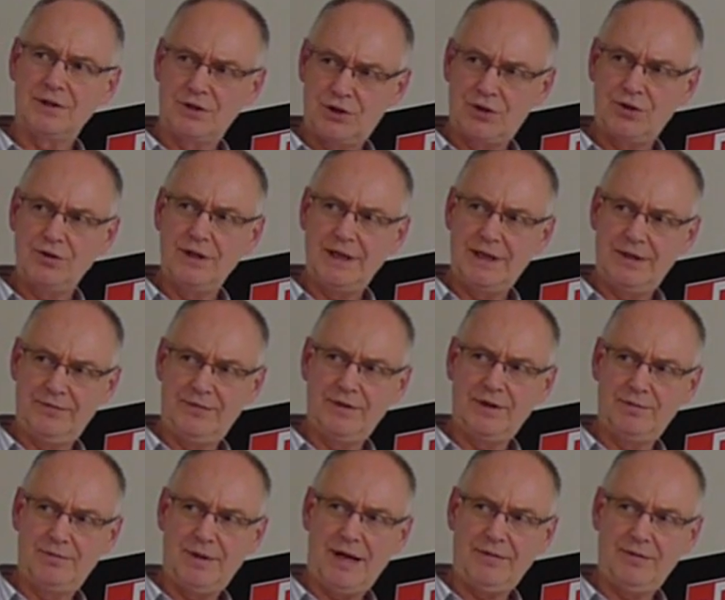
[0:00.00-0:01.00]
a truly
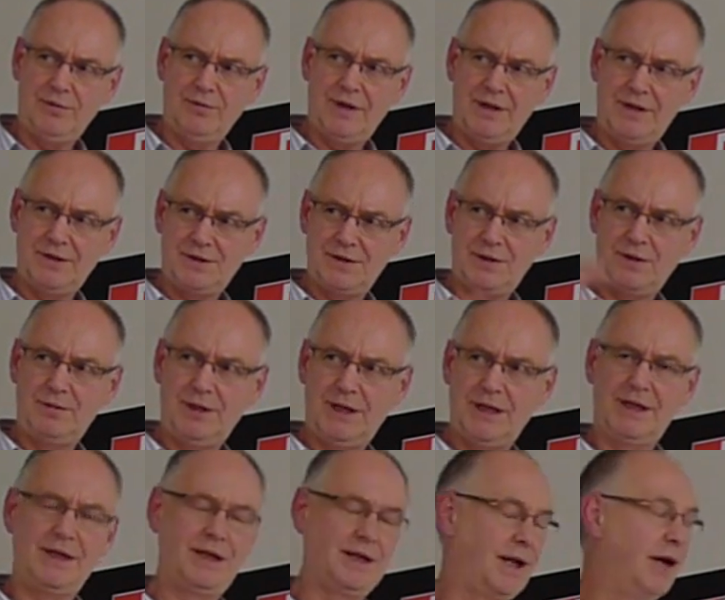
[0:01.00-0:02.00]
infinite baffle, where there's no
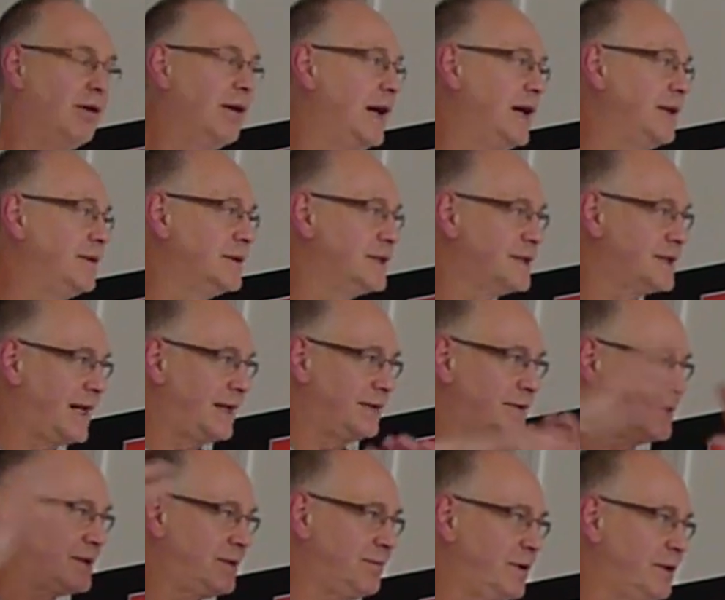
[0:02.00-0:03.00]
beginning, no end. The
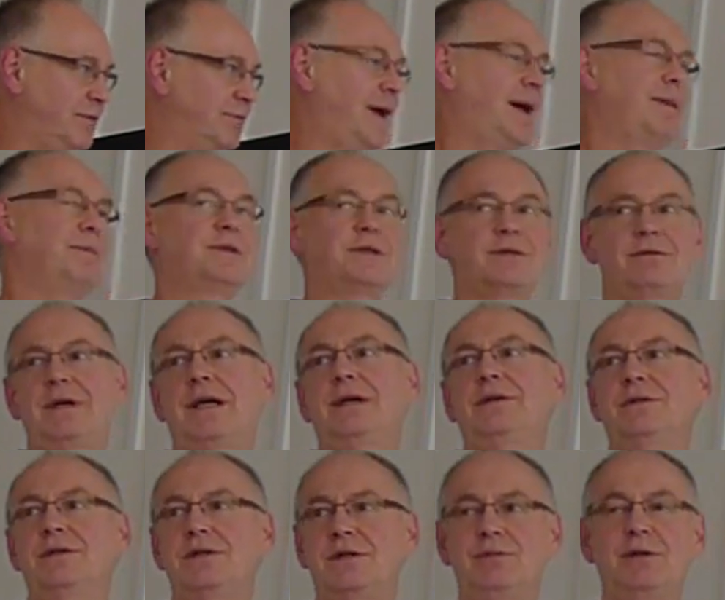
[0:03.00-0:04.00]
sound simply wraps
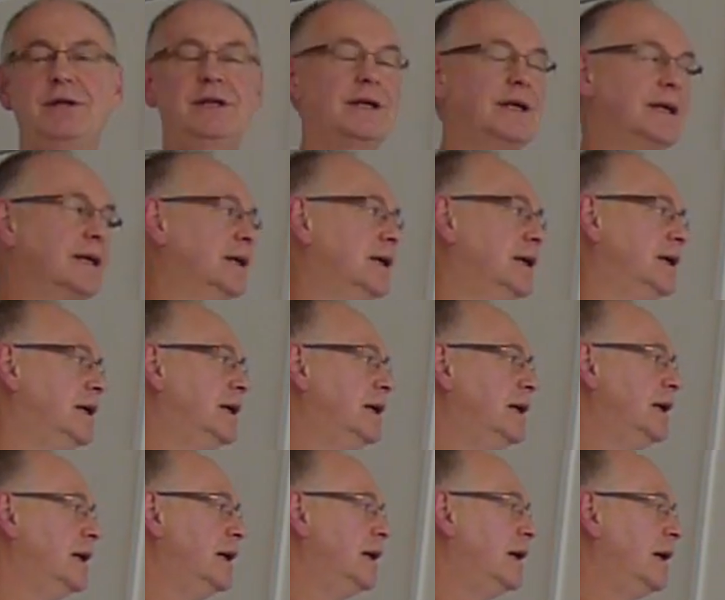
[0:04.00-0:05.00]
around the speaker.
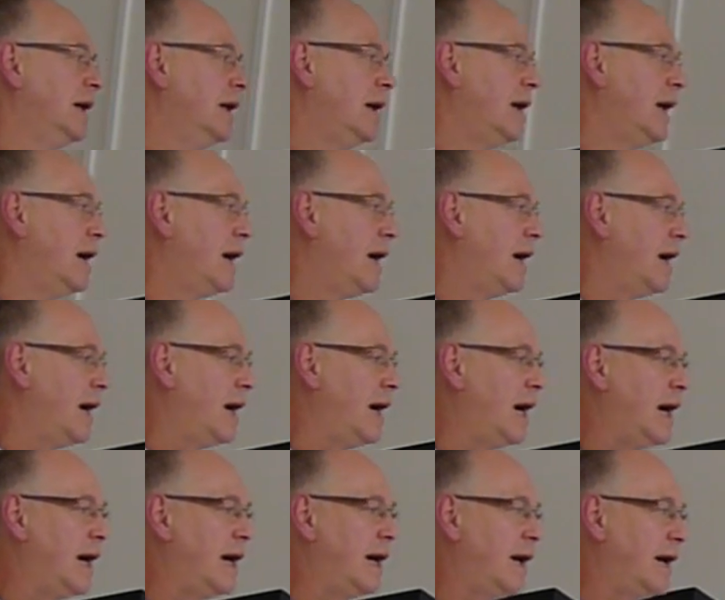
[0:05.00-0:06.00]

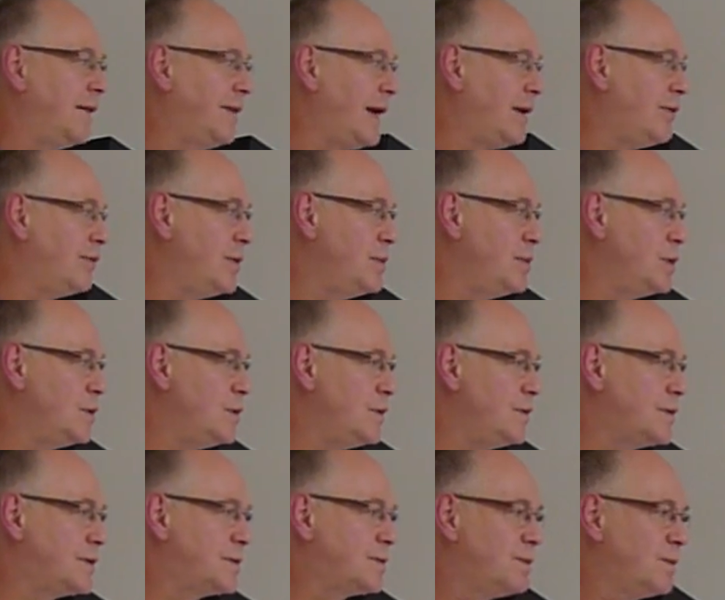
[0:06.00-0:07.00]
And that
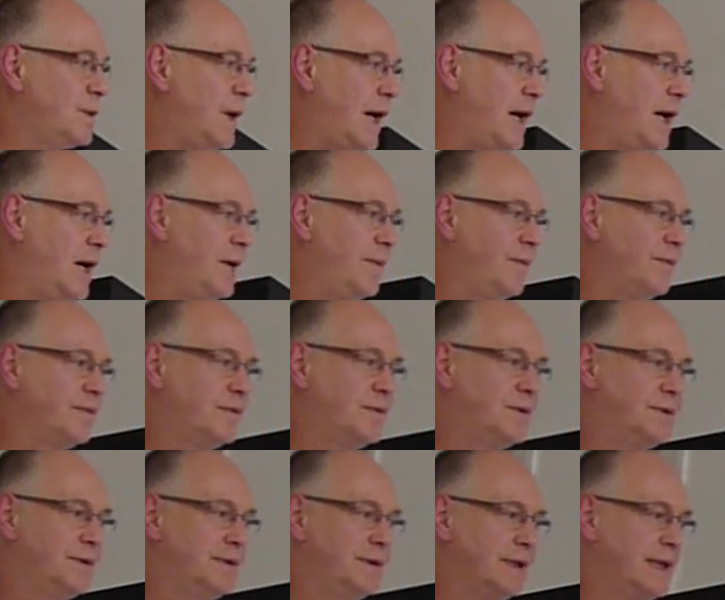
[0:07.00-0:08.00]
removes
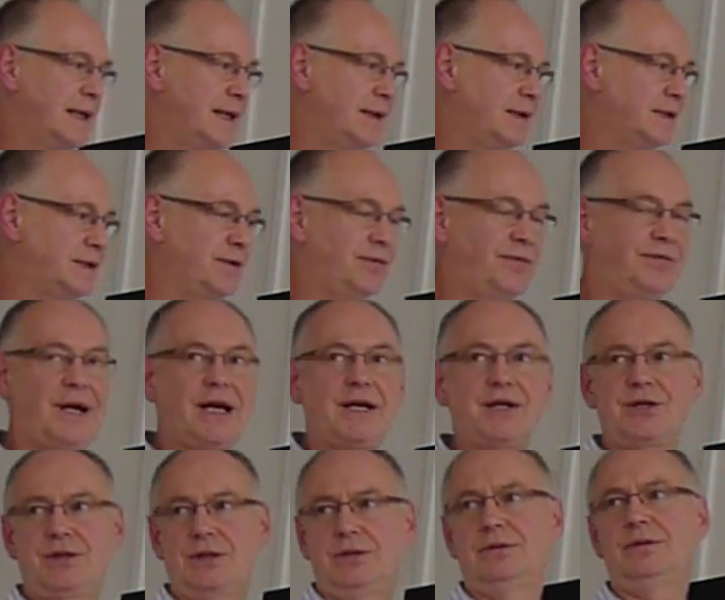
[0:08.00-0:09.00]

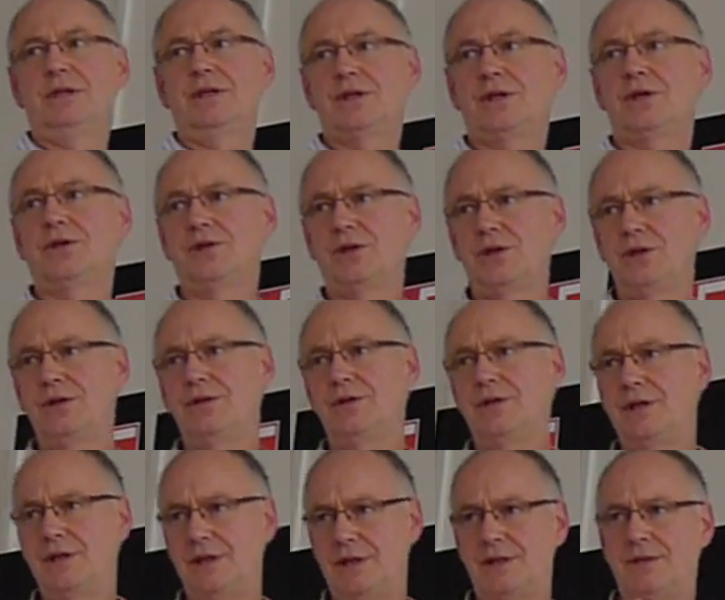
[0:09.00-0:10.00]
diffraction,
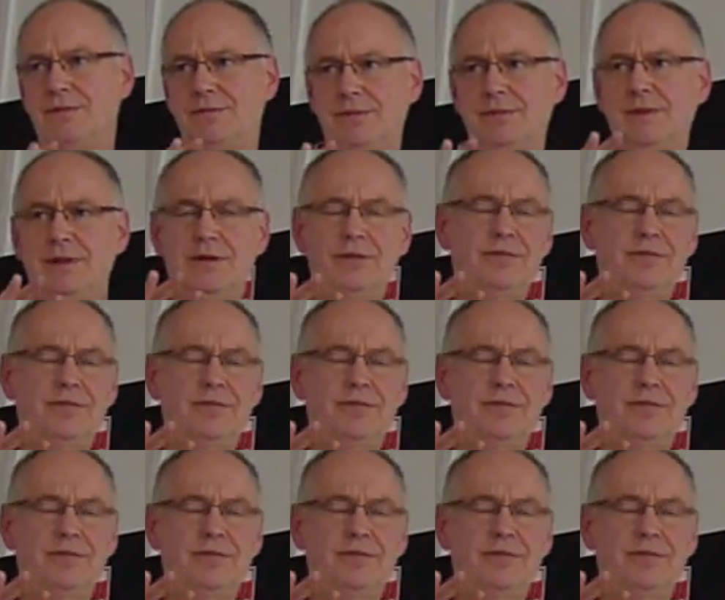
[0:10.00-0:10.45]
discontinuities in the